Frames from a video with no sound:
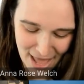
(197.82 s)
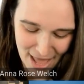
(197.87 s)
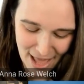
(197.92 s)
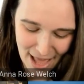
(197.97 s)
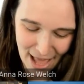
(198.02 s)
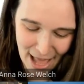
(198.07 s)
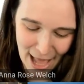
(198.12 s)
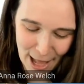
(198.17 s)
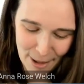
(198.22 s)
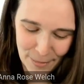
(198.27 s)

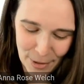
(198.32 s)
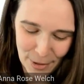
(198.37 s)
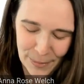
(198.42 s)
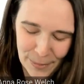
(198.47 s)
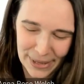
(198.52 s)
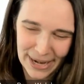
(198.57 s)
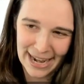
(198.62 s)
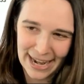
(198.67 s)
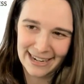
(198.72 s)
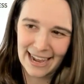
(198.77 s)
But
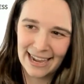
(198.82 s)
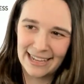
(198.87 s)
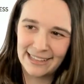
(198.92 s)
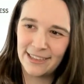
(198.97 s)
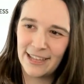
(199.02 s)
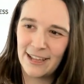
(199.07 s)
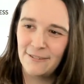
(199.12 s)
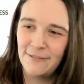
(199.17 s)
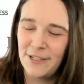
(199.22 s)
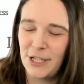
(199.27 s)
I'd
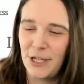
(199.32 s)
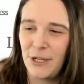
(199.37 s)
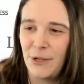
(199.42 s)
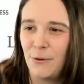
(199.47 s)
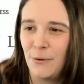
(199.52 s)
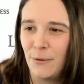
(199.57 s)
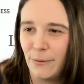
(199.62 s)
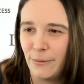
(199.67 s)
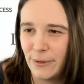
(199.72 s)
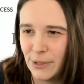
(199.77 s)
love
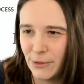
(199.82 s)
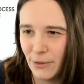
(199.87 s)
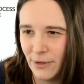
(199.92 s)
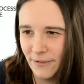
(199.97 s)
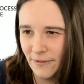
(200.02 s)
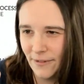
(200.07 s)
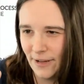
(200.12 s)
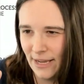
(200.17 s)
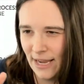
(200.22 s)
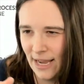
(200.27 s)
to sort of
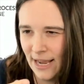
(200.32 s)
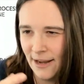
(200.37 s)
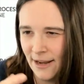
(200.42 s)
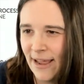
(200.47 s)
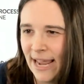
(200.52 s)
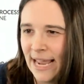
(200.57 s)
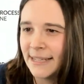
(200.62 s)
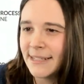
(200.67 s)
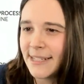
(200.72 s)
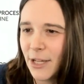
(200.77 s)

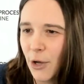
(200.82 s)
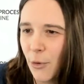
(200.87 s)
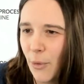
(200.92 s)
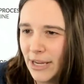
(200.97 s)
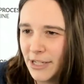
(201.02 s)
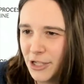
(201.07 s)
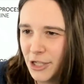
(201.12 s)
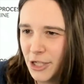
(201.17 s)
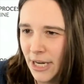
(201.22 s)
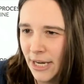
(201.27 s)
advance the
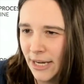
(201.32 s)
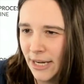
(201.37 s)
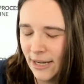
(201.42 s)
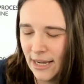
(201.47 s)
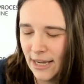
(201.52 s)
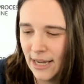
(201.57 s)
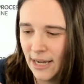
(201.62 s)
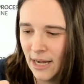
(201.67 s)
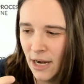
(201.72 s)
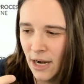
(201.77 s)
question
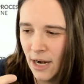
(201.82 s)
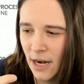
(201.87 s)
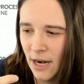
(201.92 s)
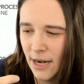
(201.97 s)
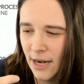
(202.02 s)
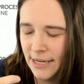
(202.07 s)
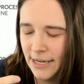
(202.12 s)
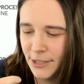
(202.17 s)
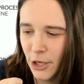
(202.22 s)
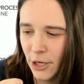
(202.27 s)
here
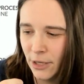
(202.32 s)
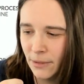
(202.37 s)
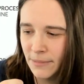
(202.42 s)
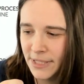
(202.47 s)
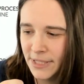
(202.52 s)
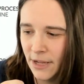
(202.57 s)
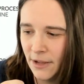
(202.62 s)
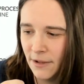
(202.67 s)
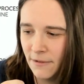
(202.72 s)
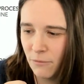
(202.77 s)
in terms
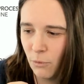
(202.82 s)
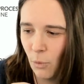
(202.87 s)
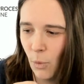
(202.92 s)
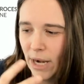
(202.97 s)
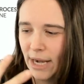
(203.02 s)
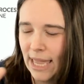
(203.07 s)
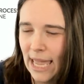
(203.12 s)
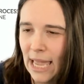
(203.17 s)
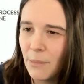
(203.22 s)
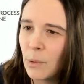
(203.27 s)
of what
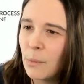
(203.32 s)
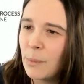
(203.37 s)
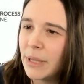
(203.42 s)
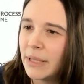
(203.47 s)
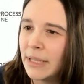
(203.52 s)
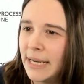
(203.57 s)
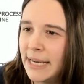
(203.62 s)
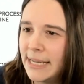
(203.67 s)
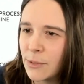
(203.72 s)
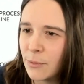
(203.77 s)

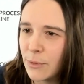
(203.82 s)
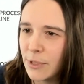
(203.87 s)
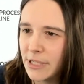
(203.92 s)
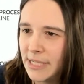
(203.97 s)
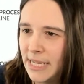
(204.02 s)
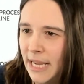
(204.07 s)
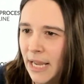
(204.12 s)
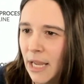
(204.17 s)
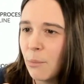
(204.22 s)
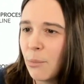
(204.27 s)
capabilities we're
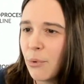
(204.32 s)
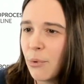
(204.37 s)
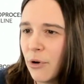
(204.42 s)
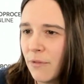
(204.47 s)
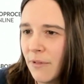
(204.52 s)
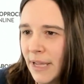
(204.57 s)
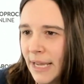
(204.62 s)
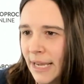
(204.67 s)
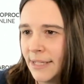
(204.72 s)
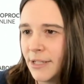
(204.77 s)
seeing
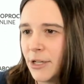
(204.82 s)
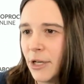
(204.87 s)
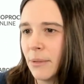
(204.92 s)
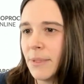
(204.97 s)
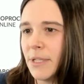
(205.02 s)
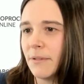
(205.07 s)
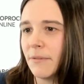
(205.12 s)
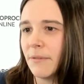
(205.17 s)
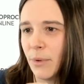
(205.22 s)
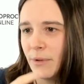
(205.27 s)
improving in terms
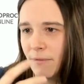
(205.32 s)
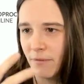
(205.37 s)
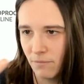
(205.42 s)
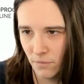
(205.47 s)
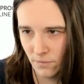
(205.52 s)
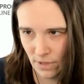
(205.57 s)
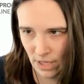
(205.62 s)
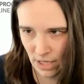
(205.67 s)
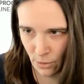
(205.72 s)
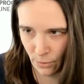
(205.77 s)
of
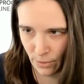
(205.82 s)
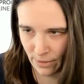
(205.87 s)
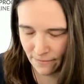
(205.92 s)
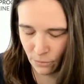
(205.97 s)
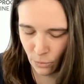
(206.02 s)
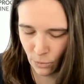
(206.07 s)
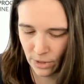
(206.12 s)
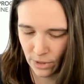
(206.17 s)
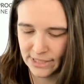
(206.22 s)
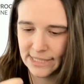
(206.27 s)

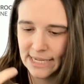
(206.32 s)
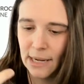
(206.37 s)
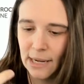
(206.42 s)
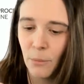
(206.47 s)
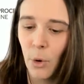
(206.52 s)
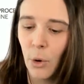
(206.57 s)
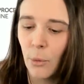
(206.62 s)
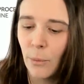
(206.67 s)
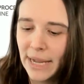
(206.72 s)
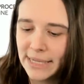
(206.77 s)
we're seeing
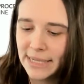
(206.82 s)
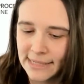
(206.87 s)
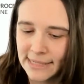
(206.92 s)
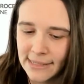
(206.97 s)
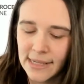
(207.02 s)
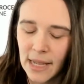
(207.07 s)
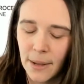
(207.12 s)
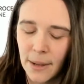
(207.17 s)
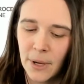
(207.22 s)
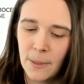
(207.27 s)
more resins
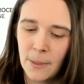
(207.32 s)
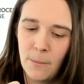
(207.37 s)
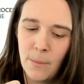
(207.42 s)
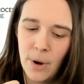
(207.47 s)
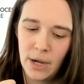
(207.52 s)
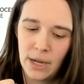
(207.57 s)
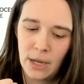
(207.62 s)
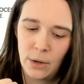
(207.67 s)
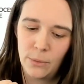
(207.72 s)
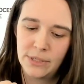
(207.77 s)
coming on the
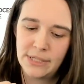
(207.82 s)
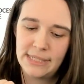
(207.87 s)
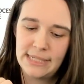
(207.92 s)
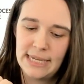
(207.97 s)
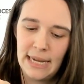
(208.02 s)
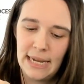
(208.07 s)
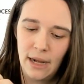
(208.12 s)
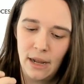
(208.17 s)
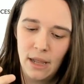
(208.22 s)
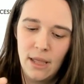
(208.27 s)
market. We're
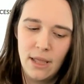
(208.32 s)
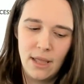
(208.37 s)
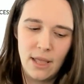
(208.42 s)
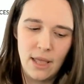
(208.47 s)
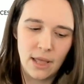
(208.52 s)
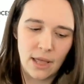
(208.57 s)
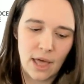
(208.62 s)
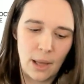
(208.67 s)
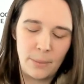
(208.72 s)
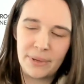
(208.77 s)
seeing
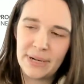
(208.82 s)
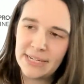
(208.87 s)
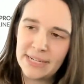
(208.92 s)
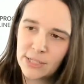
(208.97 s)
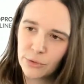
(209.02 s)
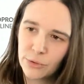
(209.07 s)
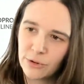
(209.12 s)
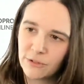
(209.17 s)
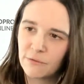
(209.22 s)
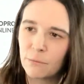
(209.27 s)
companies
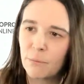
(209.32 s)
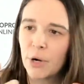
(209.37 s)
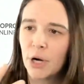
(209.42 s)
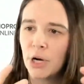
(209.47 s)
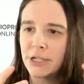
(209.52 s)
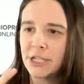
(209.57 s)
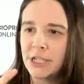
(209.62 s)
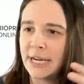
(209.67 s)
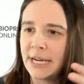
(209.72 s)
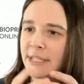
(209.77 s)
sort of
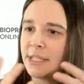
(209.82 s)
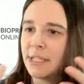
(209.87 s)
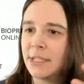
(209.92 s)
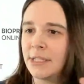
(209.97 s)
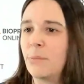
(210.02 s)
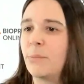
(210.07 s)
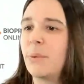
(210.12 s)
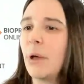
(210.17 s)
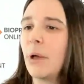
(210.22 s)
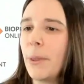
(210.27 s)
merging to
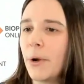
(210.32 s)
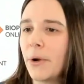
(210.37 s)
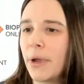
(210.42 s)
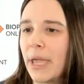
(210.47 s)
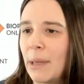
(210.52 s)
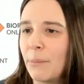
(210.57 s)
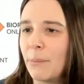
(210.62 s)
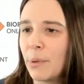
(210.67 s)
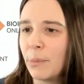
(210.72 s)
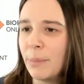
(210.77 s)
build their
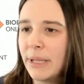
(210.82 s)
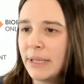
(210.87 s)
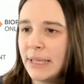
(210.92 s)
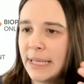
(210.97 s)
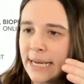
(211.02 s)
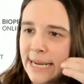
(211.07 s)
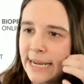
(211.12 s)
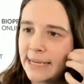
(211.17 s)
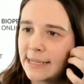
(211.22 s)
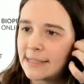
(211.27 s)

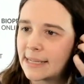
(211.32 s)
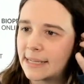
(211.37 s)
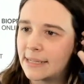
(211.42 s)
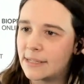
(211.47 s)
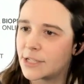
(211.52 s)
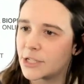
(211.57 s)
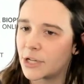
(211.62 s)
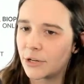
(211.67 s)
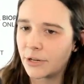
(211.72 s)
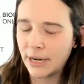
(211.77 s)
capabilities in
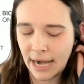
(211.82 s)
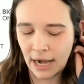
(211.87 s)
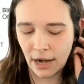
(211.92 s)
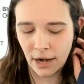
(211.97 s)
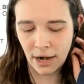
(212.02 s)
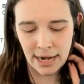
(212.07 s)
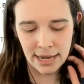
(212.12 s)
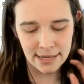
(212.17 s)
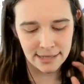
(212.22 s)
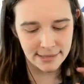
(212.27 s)
certain
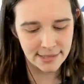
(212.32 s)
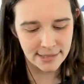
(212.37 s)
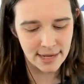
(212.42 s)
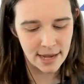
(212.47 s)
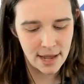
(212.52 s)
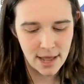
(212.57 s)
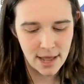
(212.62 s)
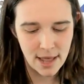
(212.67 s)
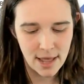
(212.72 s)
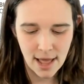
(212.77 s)
areas.
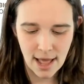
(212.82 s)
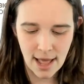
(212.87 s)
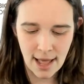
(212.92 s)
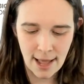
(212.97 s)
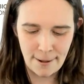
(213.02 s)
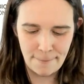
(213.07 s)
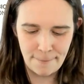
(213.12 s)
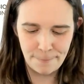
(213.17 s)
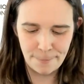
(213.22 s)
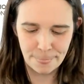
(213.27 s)

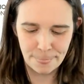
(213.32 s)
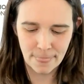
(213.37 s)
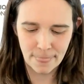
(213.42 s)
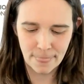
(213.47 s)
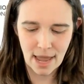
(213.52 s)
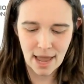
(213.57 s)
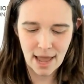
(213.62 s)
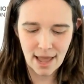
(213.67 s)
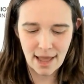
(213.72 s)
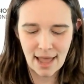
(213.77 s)

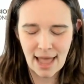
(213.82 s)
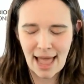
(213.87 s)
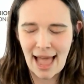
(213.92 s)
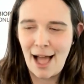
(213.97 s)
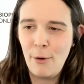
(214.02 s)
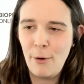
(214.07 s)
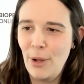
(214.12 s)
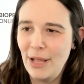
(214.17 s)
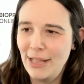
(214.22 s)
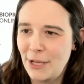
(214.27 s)

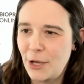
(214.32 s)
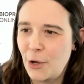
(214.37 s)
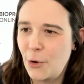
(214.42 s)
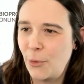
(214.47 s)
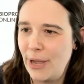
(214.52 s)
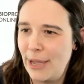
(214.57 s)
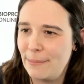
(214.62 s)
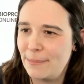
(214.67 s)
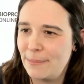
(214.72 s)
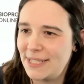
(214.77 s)
How well
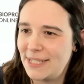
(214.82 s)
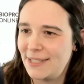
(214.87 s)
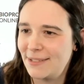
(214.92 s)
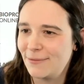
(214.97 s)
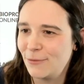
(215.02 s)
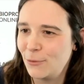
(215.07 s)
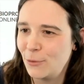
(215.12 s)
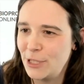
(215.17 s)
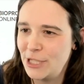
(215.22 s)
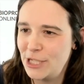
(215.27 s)
equipped
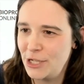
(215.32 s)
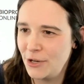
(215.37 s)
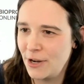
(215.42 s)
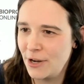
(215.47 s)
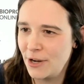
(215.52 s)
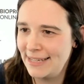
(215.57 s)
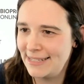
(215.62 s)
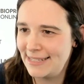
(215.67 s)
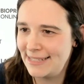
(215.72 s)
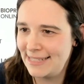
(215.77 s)
would you
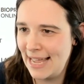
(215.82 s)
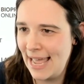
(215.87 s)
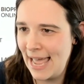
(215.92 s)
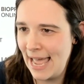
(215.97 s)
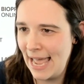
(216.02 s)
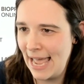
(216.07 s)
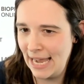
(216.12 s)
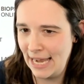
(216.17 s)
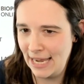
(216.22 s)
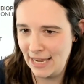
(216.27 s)
guys
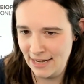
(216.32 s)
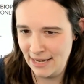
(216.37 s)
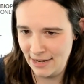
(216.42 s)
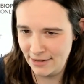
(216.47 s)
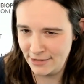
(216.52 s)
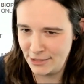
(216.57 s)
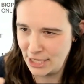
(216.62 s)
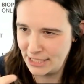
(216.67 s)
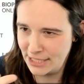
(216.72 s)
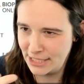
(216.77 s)
say? And
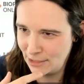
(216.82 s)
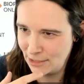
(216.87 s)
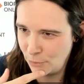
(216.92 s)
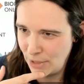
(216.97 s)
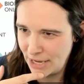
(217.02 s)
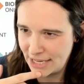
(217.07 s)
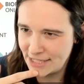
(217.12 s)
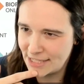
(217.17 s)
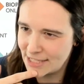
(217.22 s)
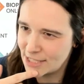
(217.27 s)
Justin, we
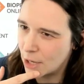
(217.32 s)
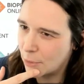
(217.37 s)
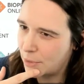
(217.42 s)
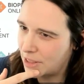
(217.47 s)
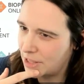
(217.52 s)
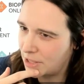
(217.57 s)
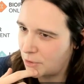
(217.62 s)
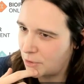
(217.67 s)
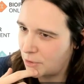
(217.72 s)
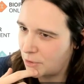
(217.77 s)
can start with
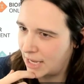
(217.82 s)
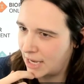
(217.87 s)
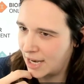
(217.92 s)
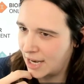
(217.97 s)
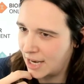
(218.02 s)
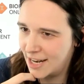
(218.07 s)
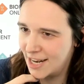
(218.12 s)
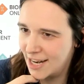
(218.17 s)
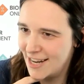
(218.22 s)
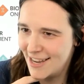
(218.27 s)
you
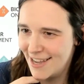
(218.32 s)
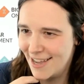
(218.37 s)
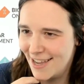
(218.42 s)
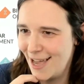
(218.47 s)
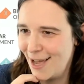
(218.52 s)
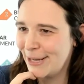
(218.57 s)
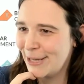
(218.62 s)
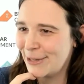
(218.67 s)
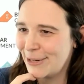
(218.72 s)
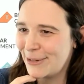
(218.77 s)
here.
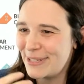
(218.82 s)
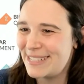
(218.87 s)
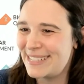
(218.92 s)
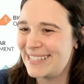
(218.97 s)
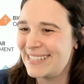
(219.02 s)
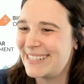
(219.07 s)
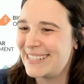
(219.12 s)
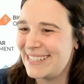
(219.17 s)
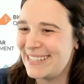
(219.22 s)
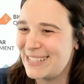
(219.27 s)
I know this
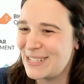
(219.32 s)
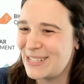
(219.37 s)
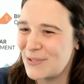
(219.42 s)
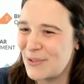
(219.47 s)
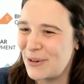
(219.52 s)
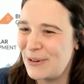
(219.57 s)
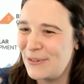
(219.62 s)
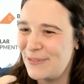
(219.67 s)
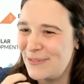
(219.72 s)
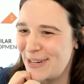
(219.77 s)
is
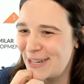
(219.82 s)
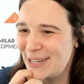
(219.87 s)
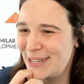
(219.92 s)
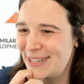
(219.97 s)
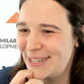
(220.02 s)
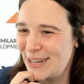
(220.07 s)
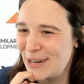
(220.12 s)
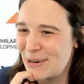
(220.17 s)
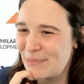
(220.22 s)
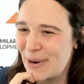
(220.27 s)
one of your
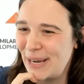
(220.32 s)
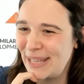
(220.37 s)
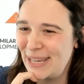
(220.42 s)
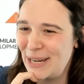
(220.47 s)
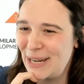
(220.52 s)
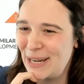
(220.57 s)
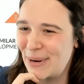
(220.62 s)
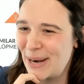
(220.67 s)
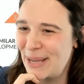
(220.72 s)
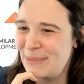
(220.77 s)
probably your
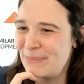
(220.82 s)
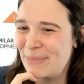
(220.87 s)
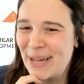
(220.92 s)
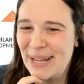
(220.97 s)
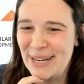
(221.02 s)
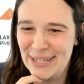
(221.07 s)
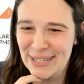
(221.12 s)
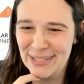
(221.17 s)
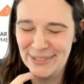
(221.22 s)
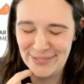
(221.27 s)
bread and
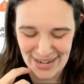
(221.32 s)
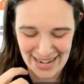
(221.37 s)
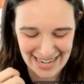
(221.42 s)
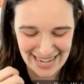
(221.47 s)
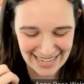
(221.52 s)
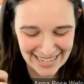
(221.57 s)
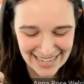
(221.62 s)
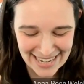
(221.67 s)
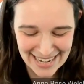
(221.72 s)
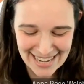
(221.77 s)
butter, right?